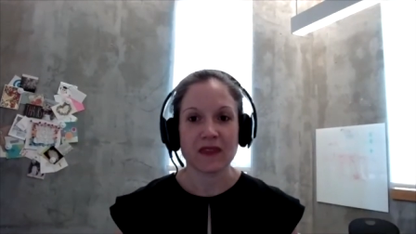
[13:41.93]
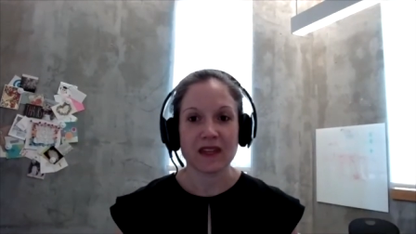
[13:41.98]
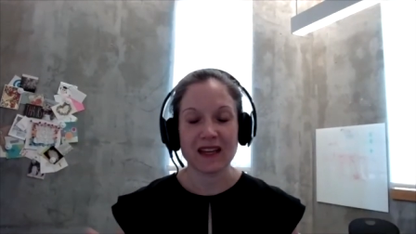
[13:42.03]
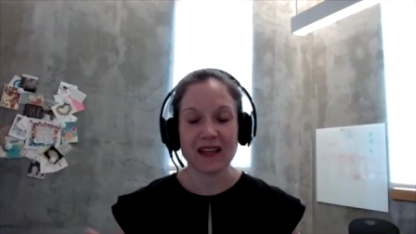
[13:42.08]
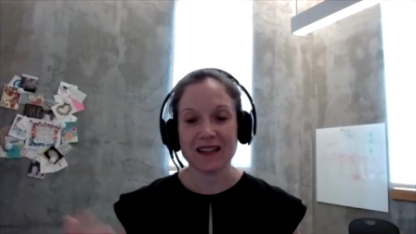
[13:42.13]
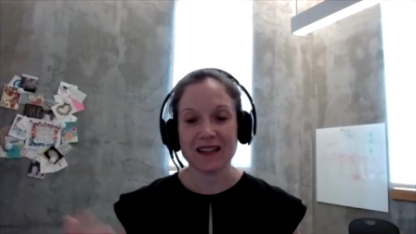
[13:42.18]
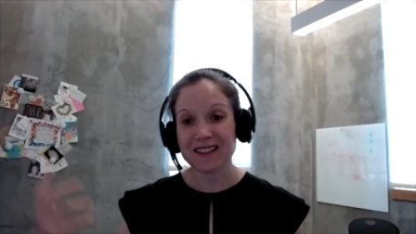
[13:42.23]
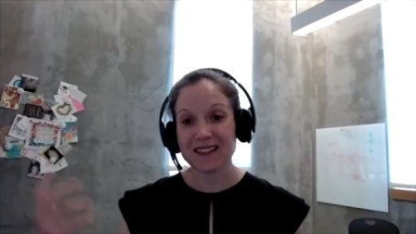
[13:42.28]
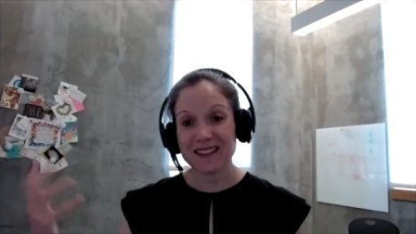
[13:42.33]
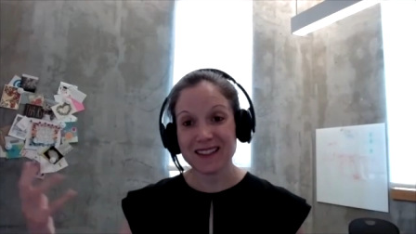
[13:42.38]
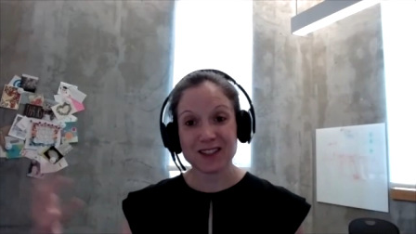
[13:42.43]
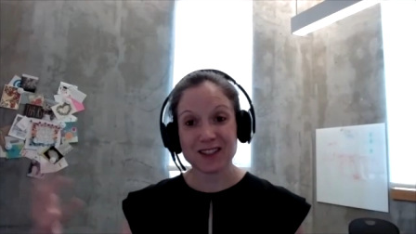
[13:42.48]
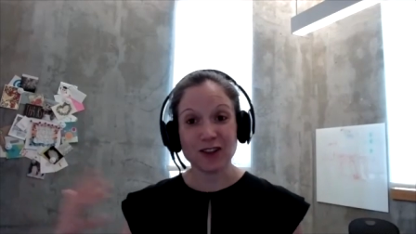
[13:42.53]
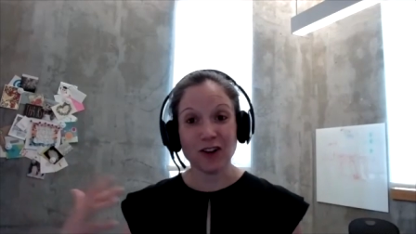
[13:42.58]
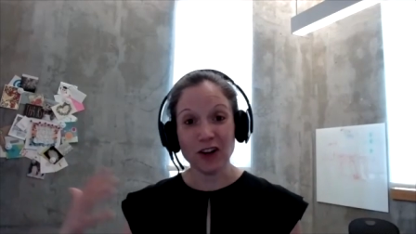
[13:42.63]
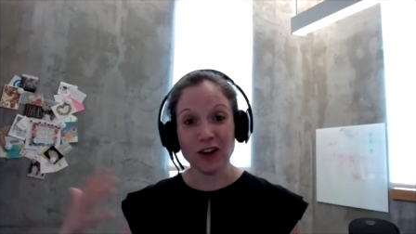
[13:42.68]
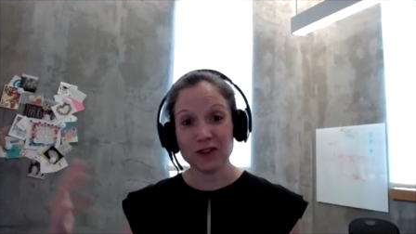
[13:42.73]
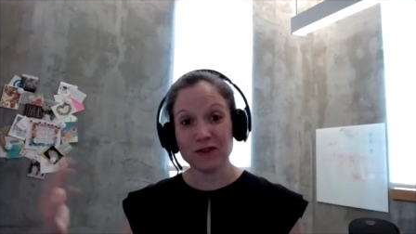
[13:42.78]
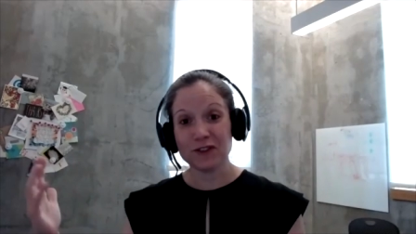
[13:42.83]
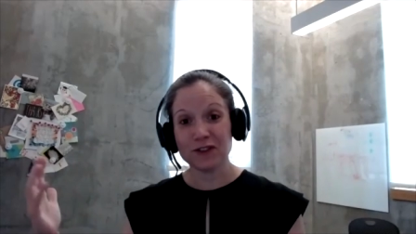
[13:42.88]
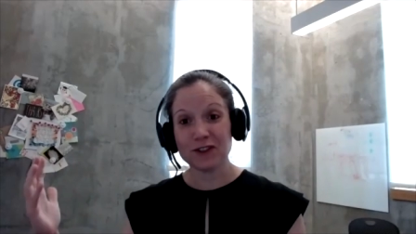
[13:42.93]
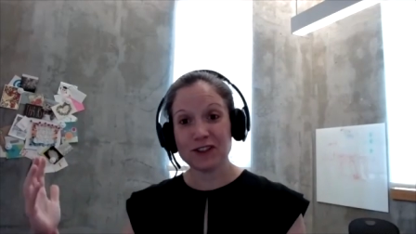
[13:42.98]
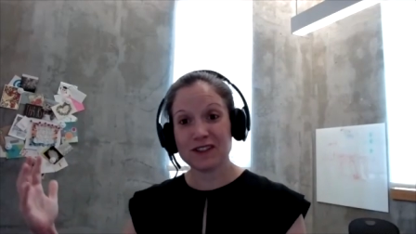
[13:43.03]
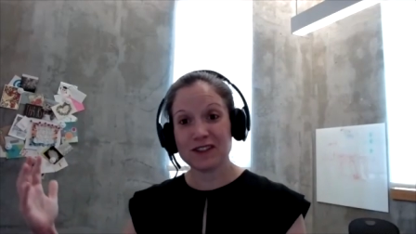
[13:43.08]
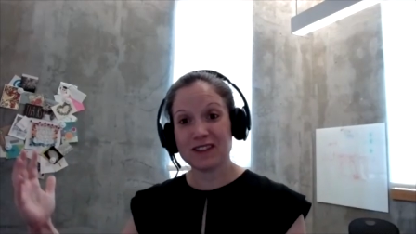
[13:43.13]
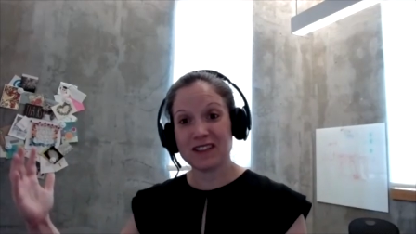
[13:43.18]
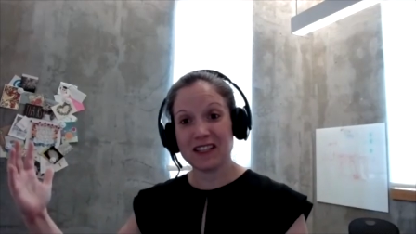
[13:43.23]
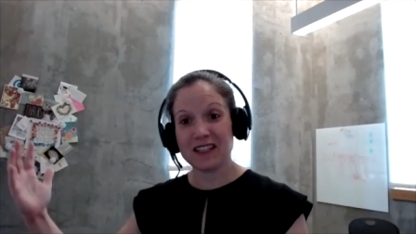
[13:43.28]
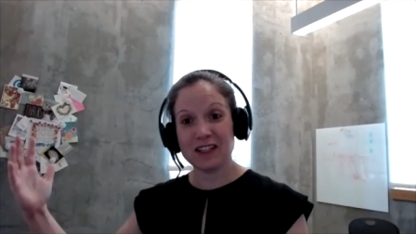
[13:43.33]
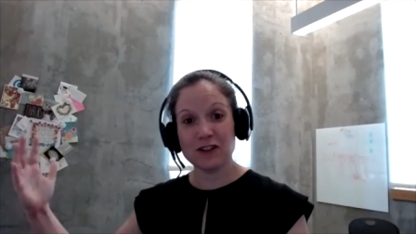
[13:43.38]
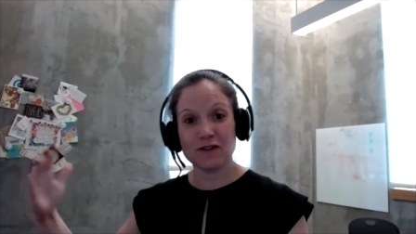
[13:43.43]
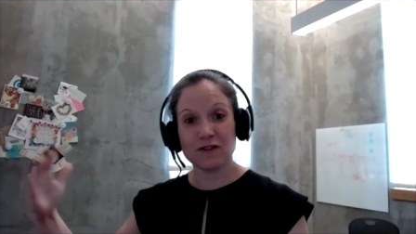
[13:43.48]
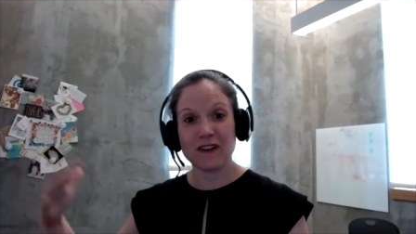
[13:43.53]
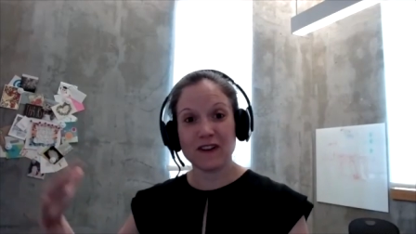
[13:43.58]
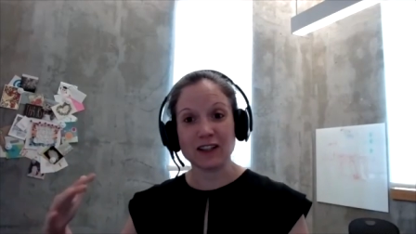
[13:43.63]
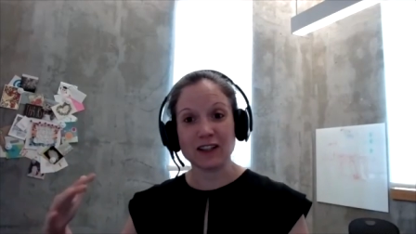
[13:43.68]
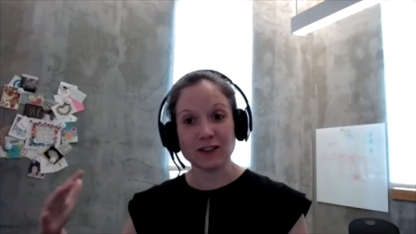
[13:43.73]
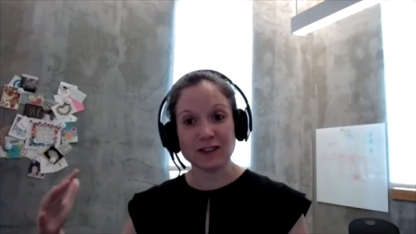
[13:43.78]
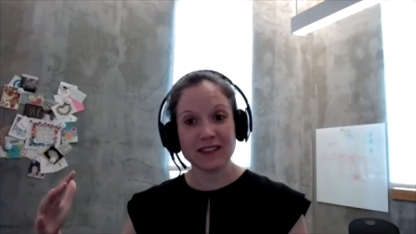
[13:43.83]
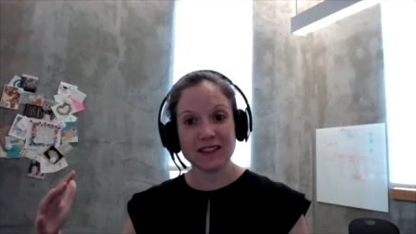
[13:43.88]
And it's hard for senior
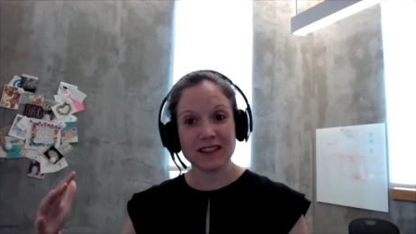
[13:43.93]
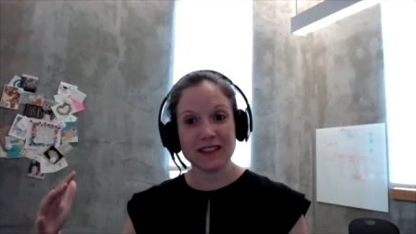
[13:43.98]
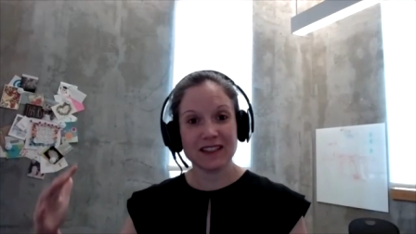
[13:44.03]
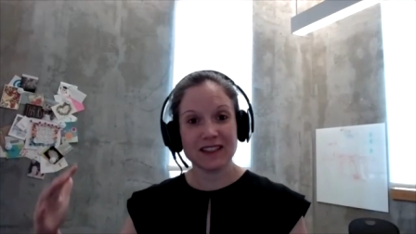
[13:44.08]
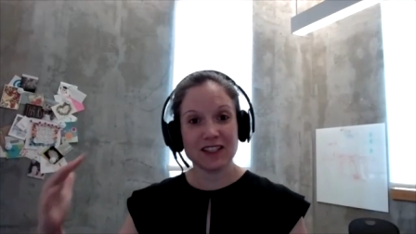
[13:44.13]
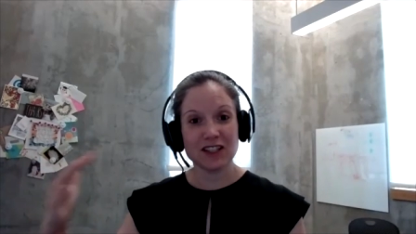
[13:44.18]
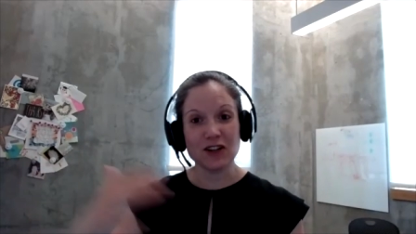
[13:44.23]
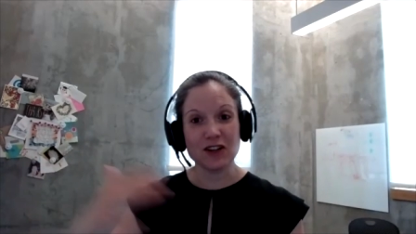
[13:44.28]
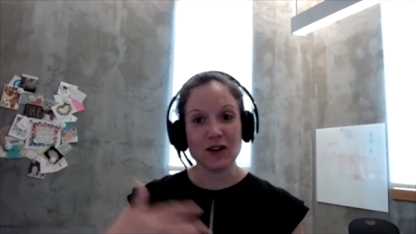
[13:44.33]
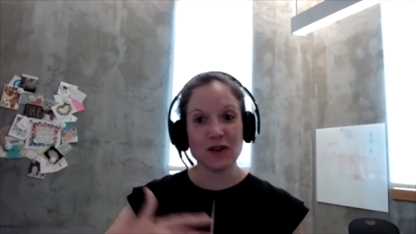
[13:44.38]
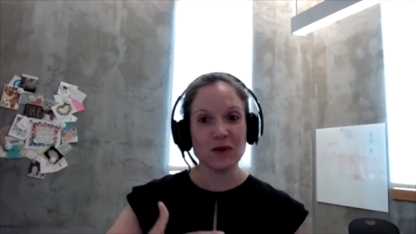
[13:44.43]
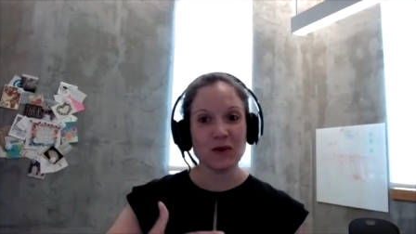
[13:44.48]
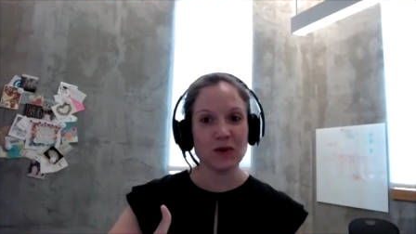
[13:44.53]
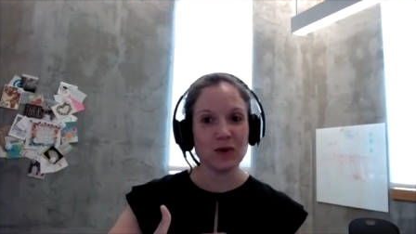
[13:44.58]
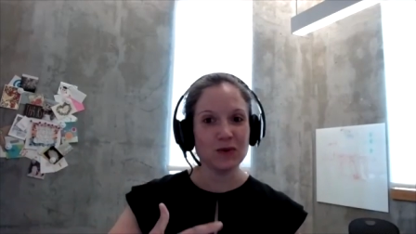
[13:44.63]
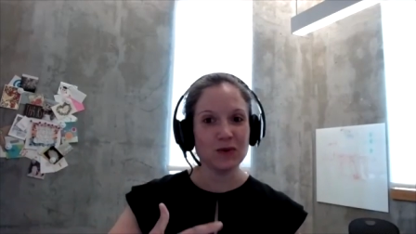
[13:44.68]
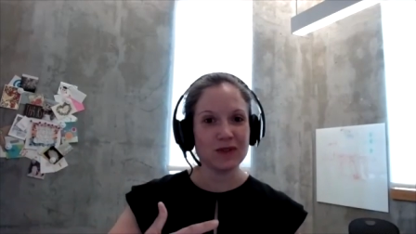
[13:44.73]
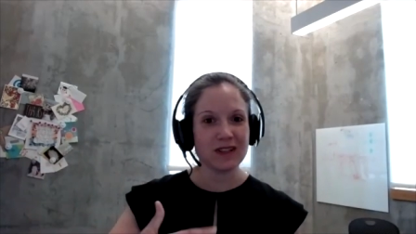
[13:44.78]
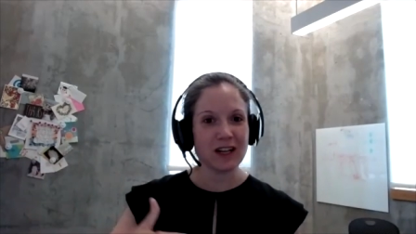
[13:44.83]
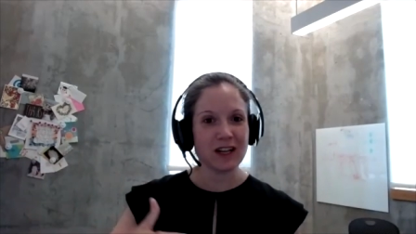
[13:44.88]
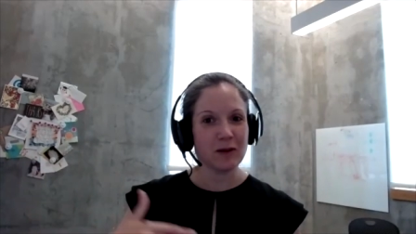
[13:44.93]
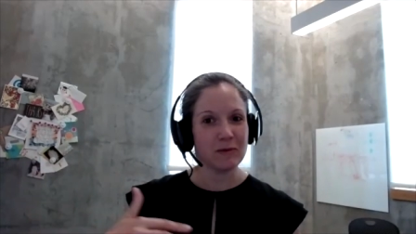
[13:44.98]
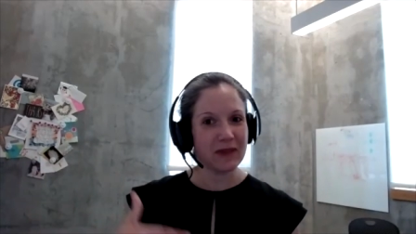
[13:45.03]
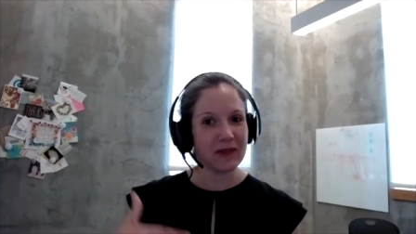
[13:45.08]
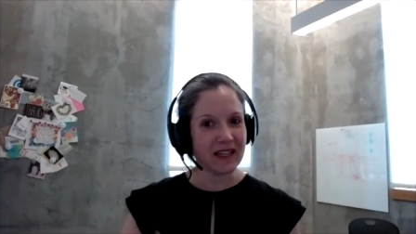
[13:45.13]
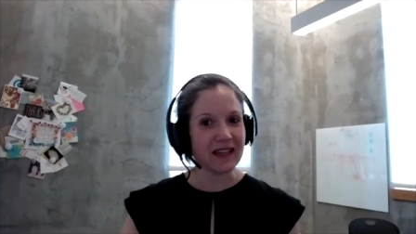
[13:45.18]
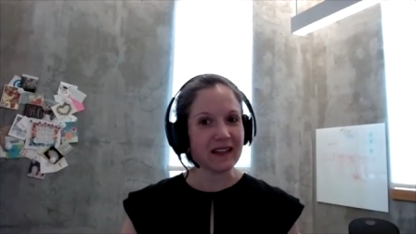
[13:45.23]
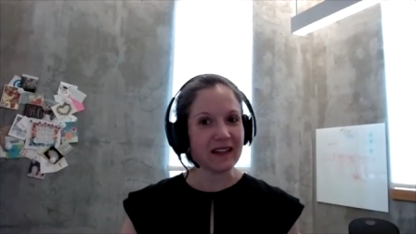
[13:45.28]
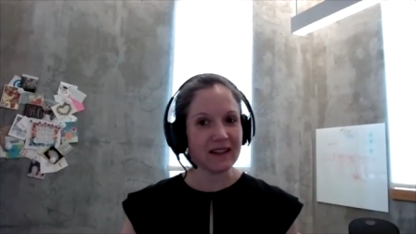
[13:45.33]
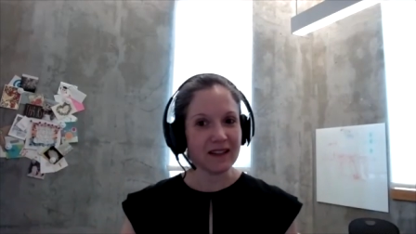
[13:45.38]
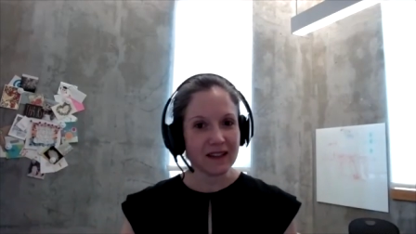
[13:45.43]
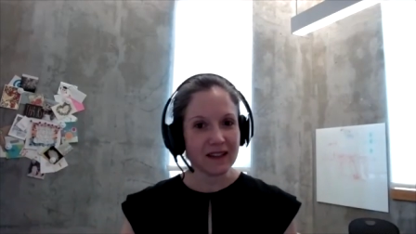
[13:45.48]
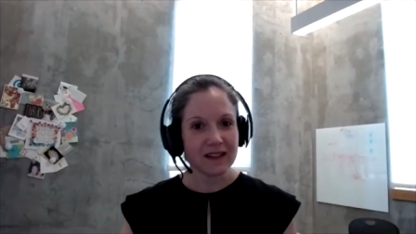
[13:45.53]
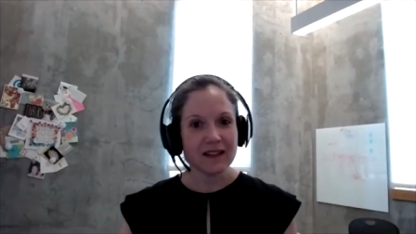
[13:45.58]
faculty to know who's coming in